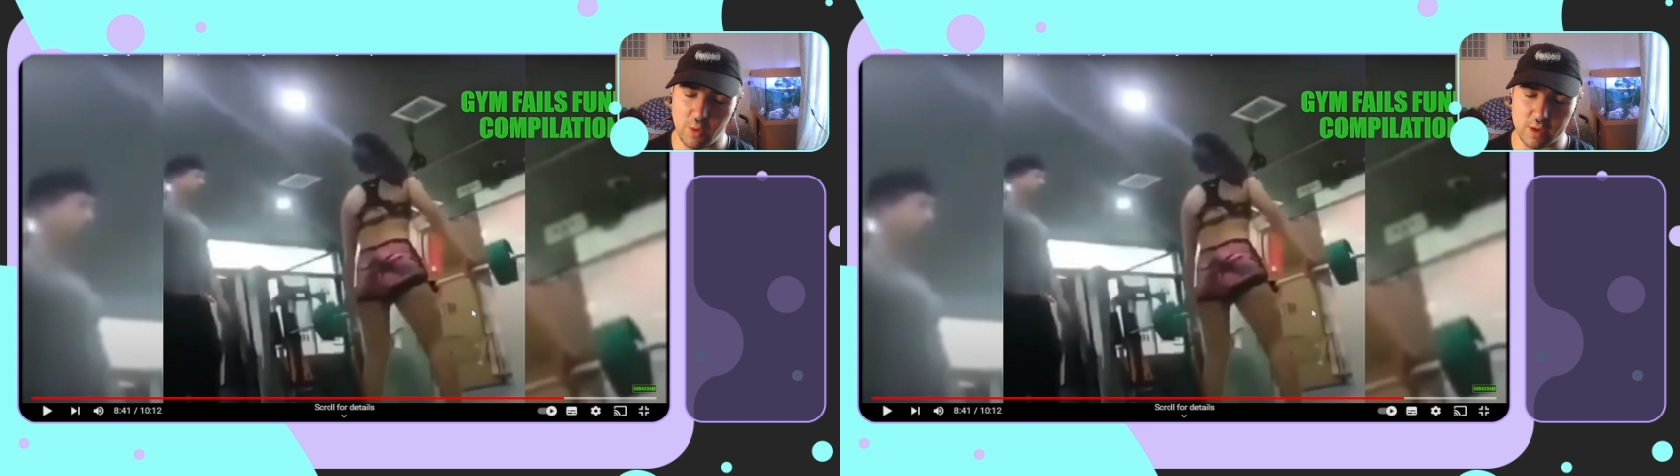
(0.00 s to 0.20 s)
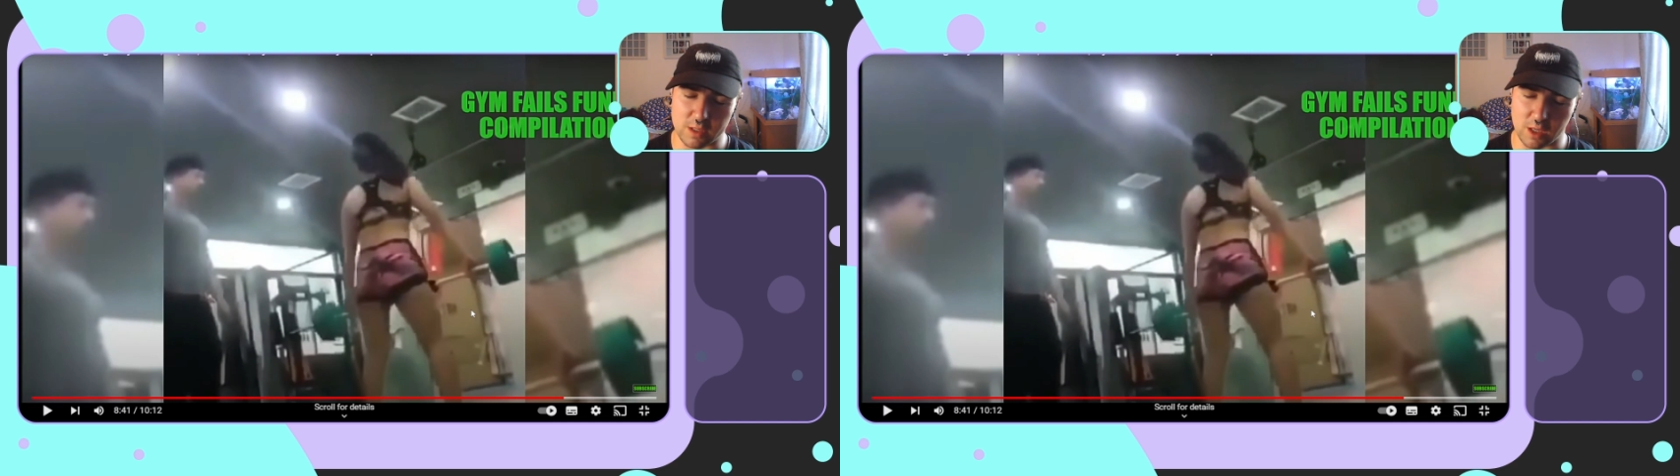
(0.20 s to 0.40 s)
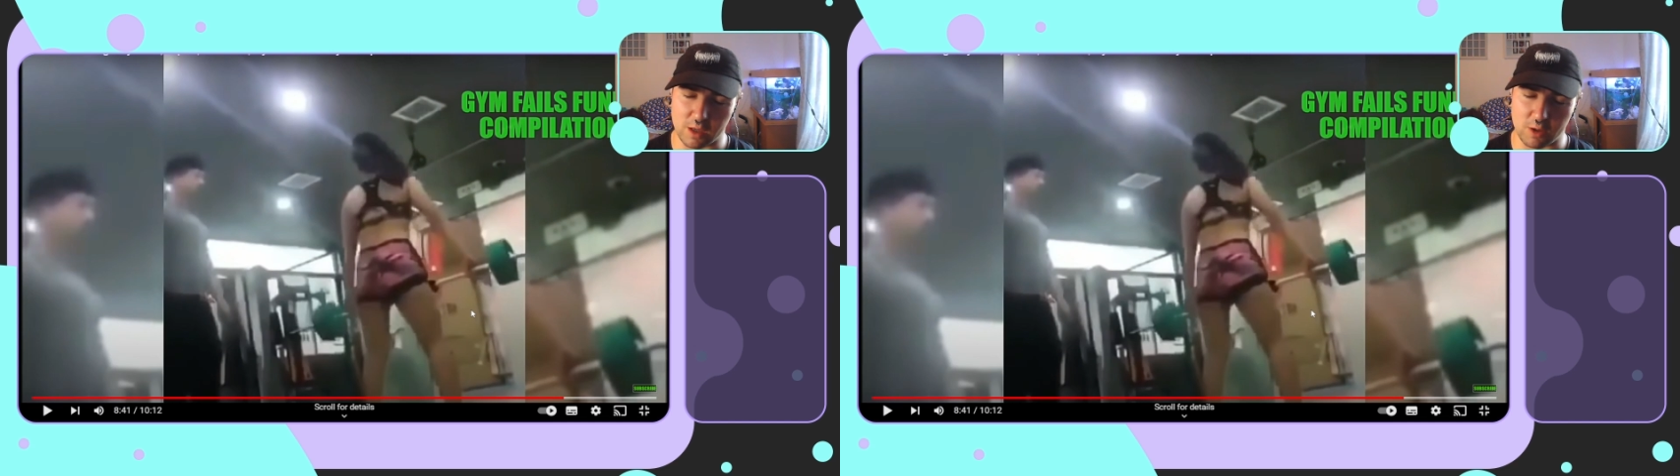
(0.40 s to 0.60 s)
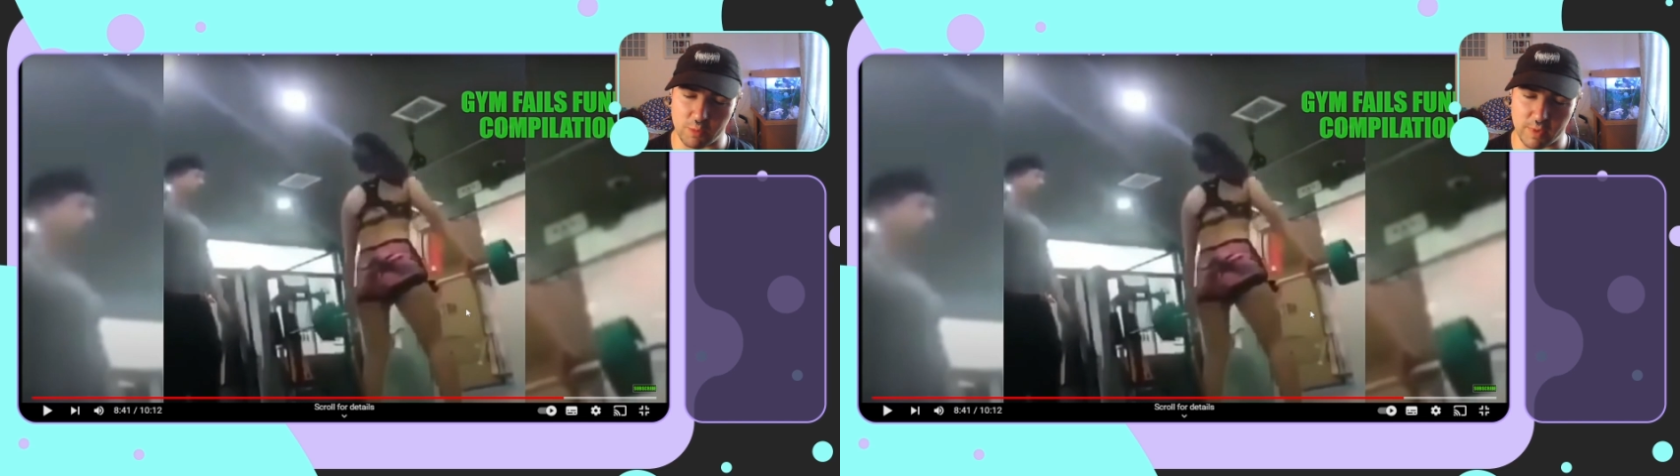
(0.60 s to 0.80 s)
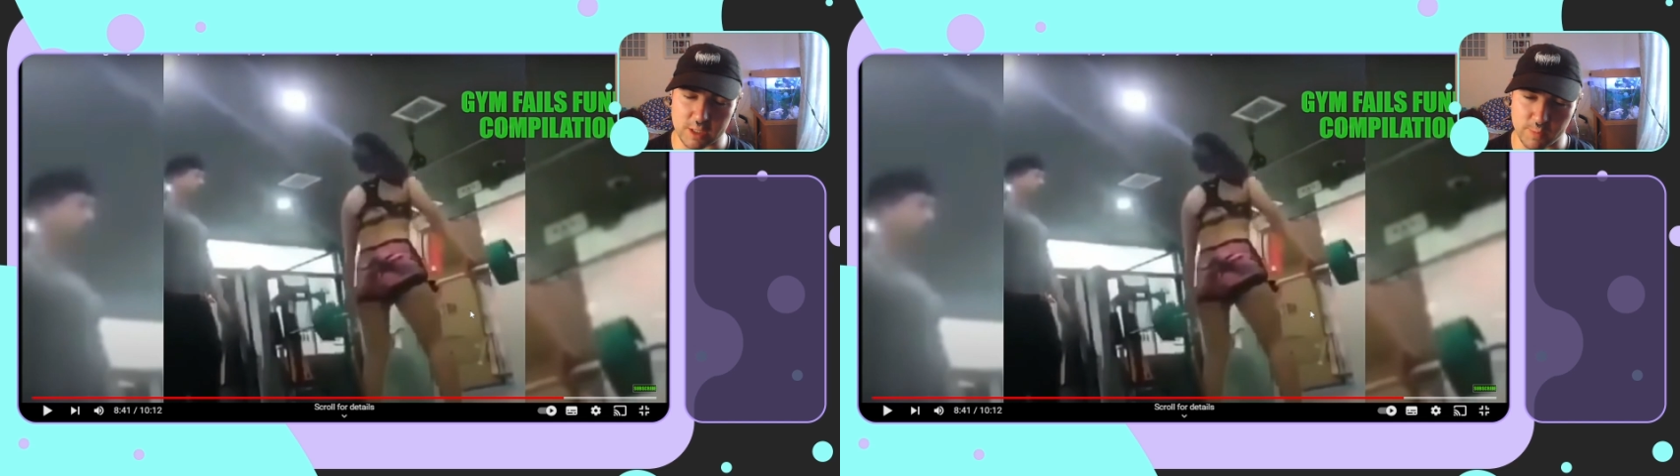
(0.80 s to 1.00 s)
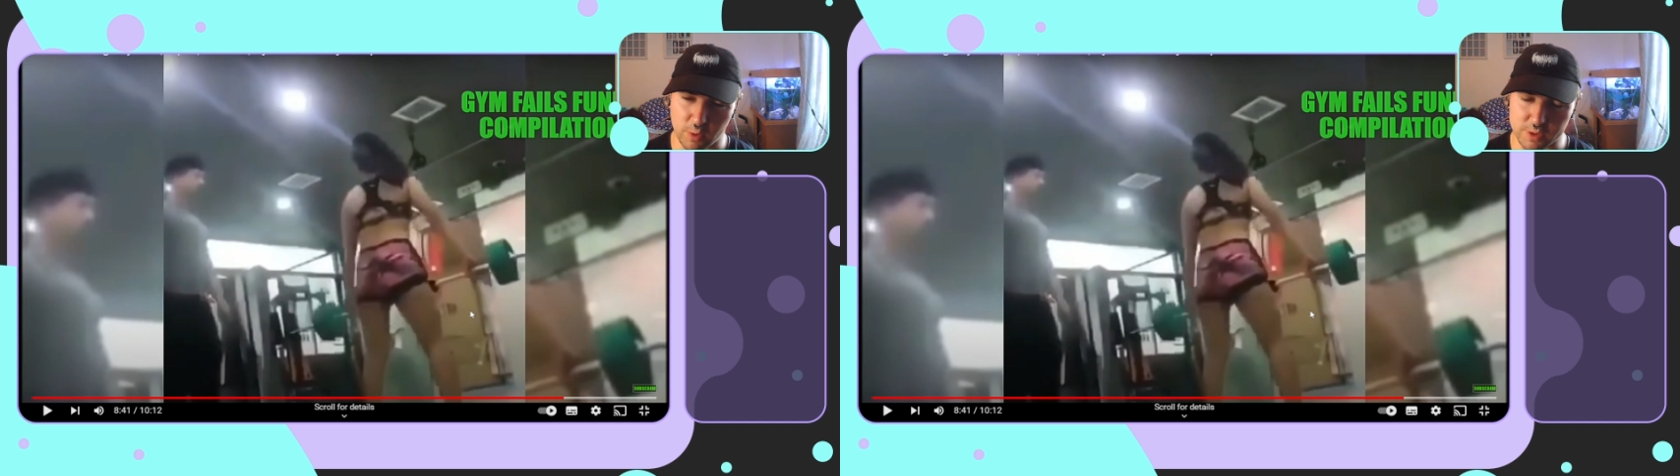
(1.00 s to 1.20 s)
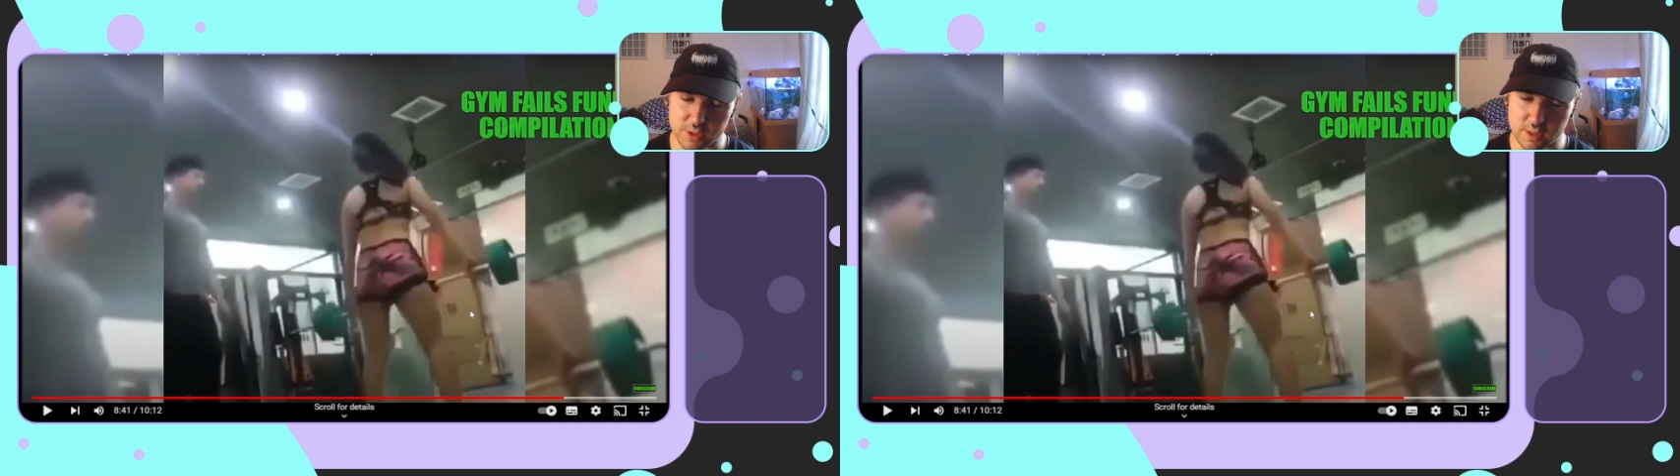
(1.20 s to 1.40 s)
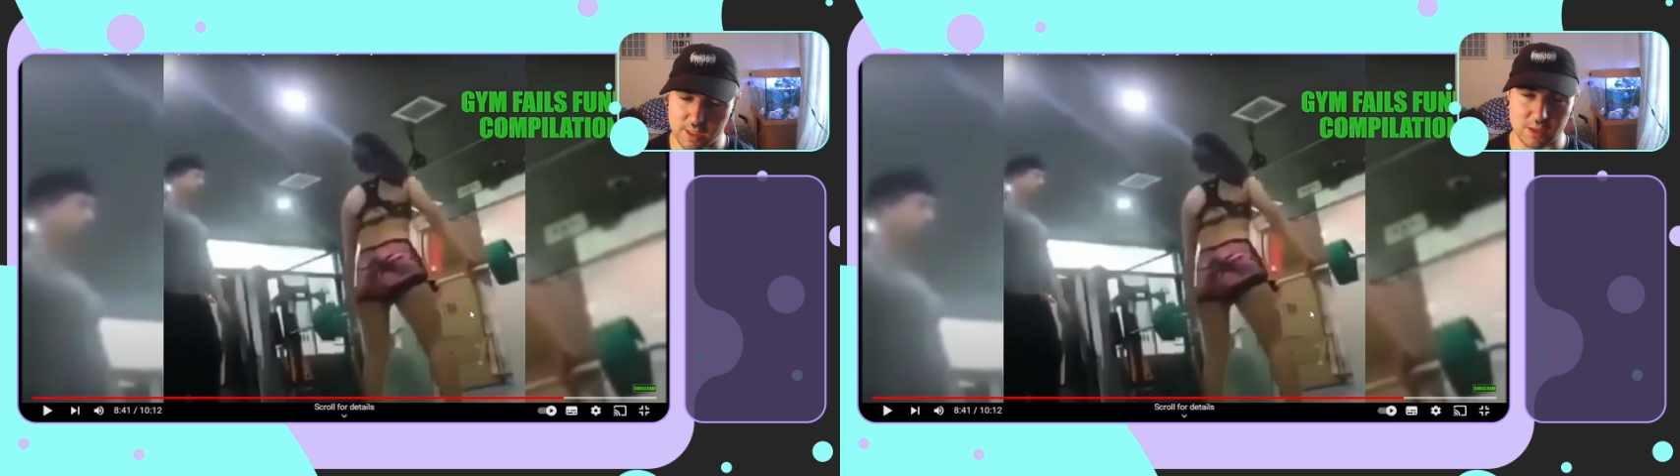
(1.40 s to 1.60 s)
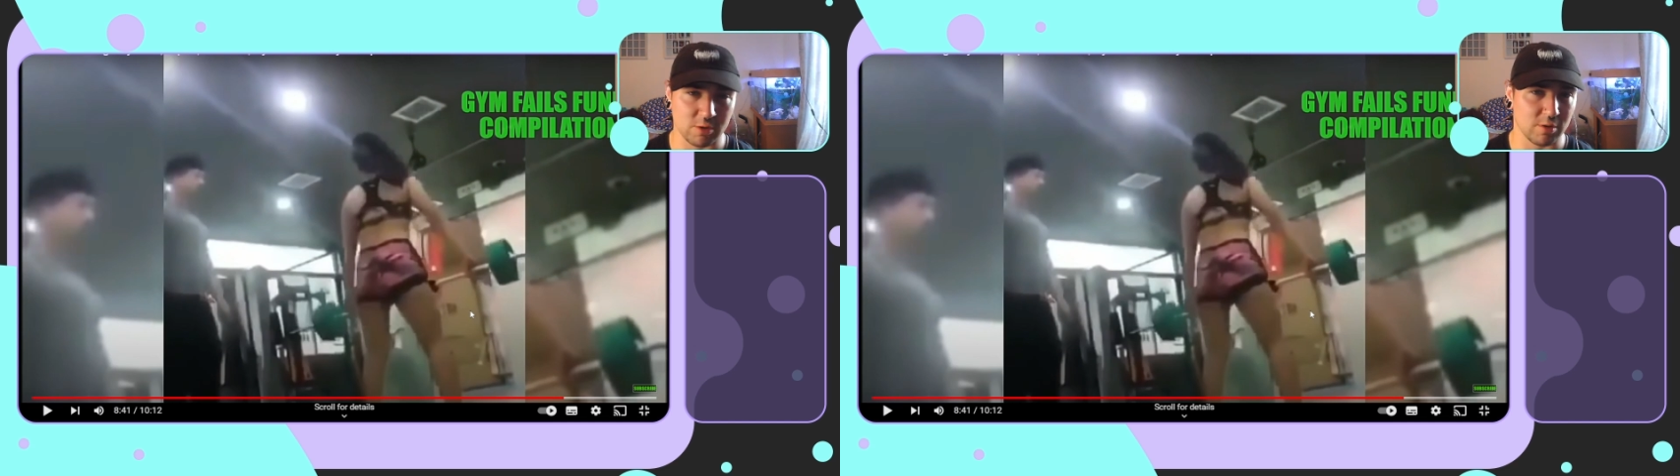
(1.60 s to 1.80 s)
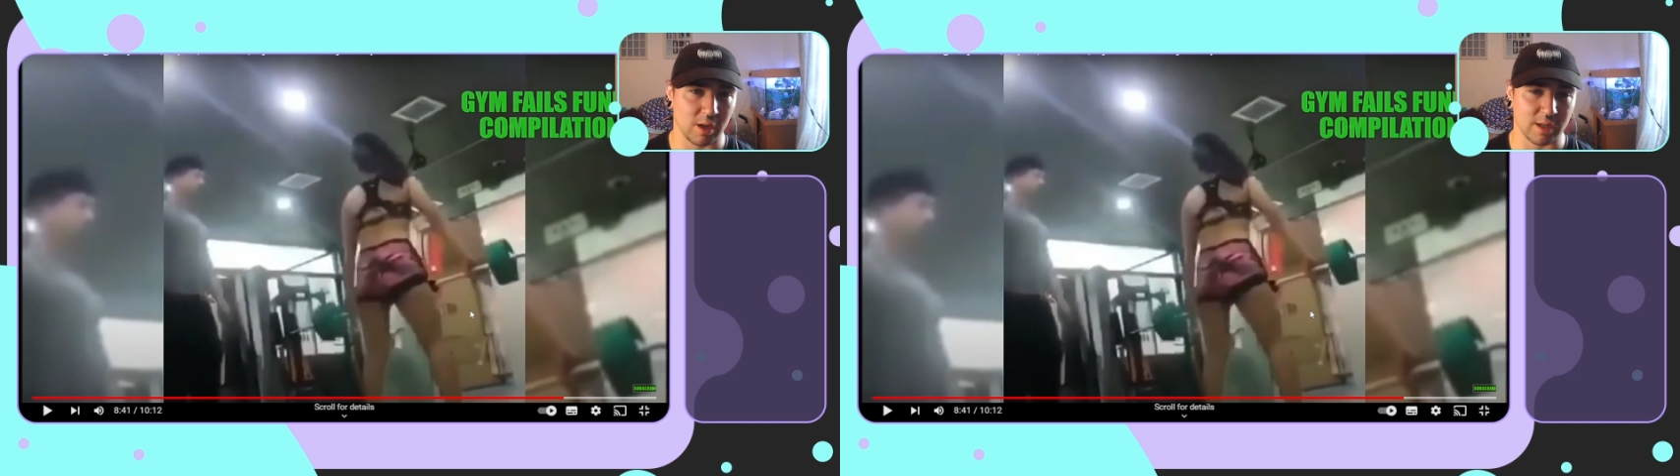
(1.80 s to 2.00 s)
I know in certain combat sports they
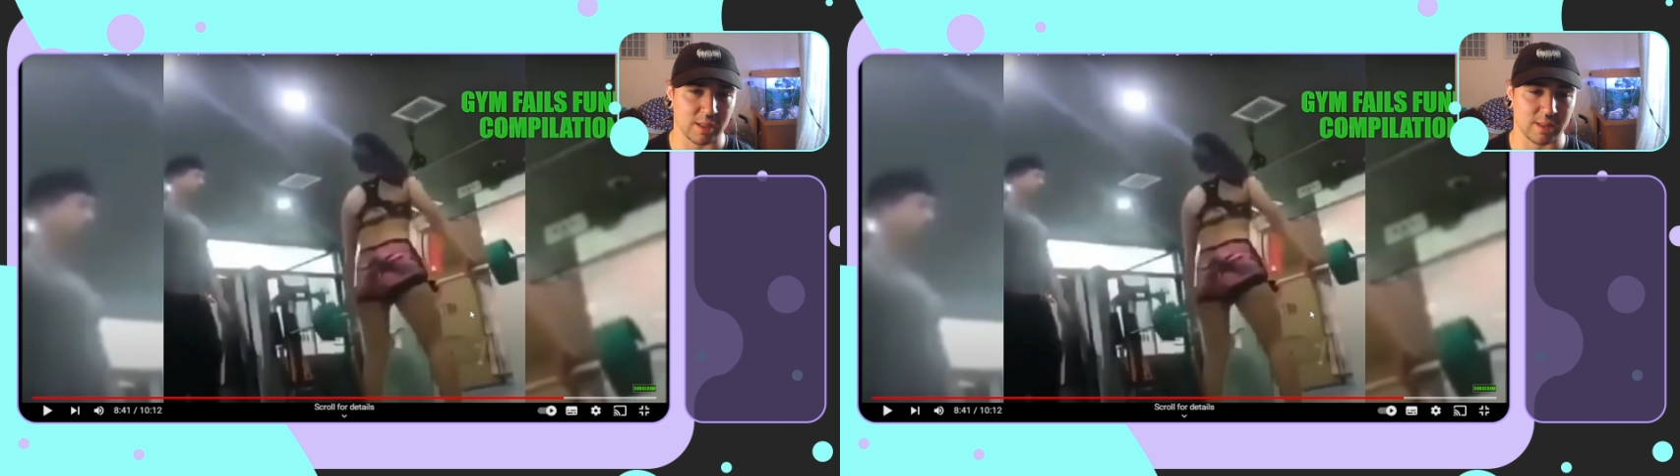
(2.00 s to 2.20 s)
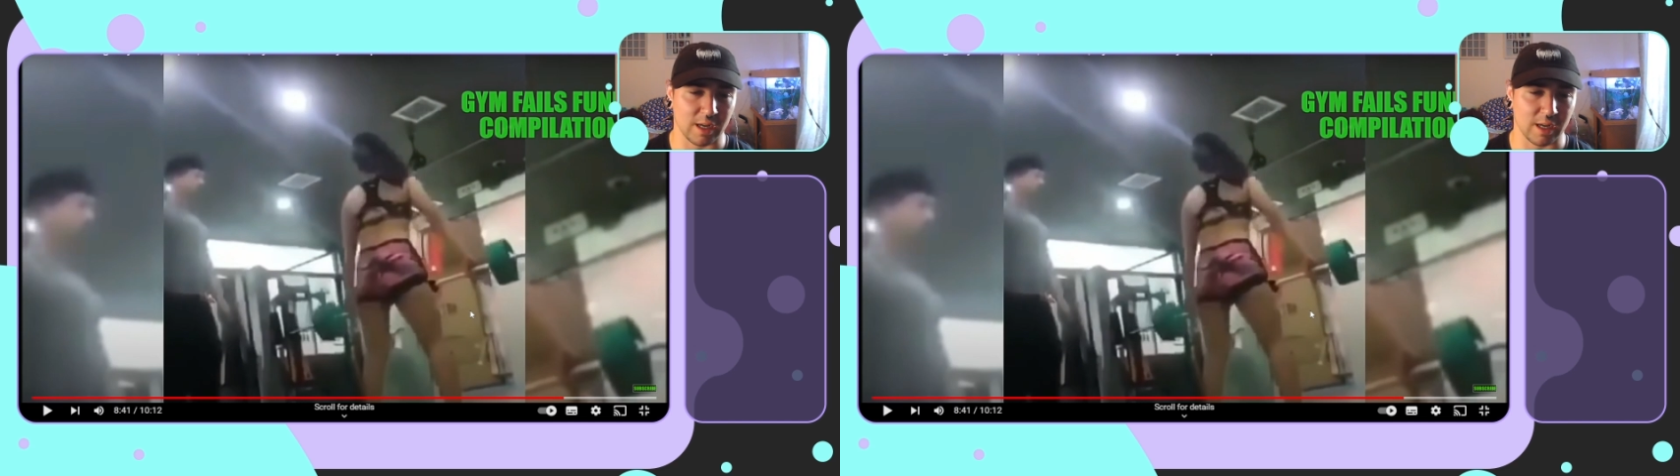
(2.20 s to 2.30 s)
do like the,